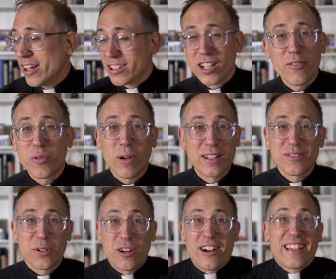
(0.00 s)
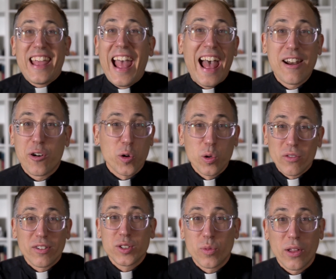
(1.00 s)
loved ones or our cat or
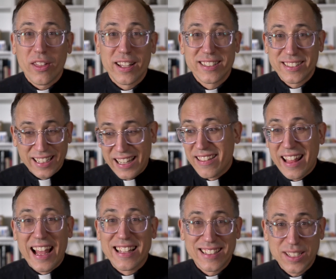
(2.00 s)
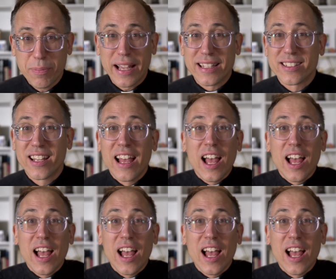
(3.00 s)
whoever's with us in that space.